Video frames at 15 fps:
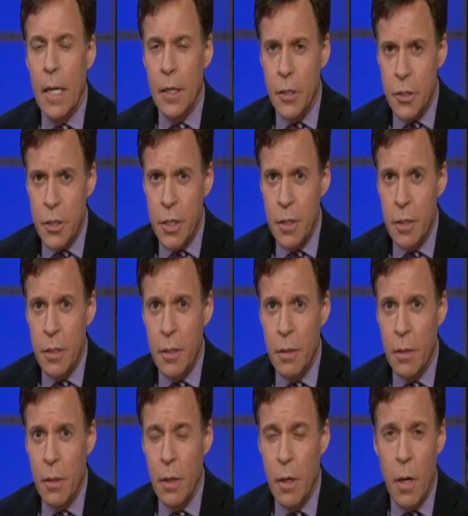Innocent?
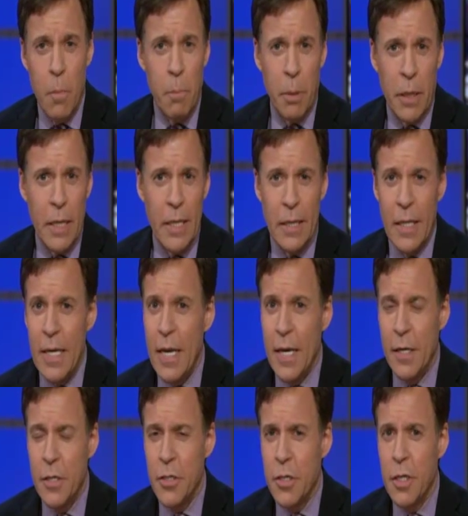Completely
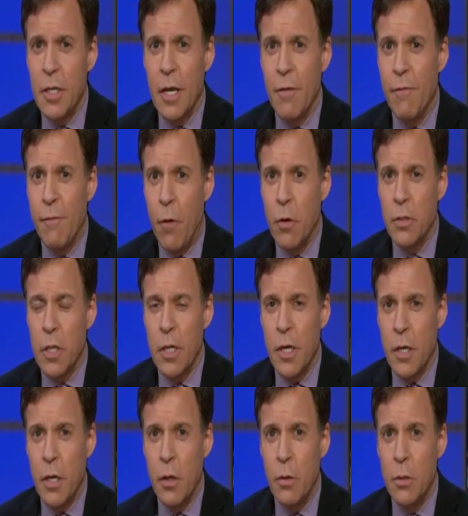innocent and
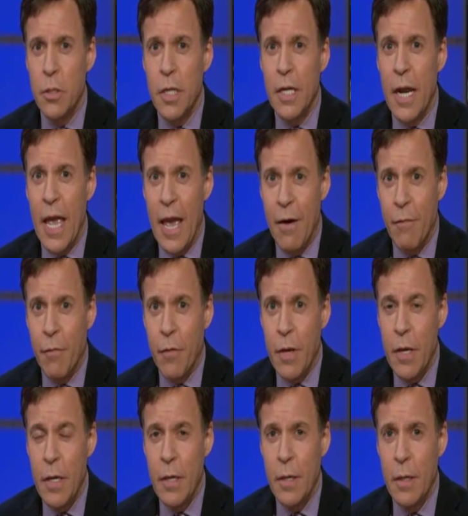falsely accused in
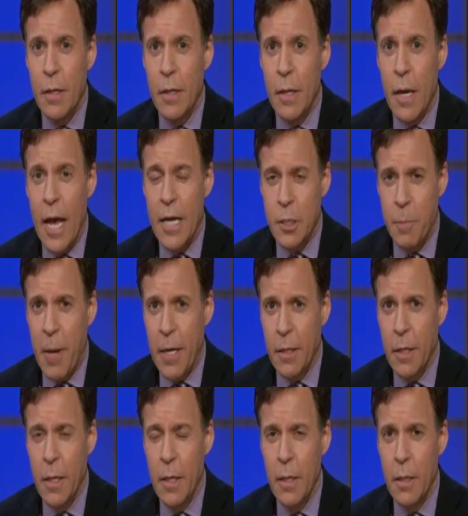every
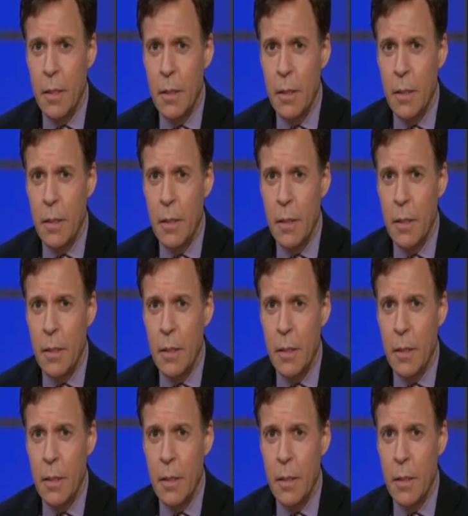aspect?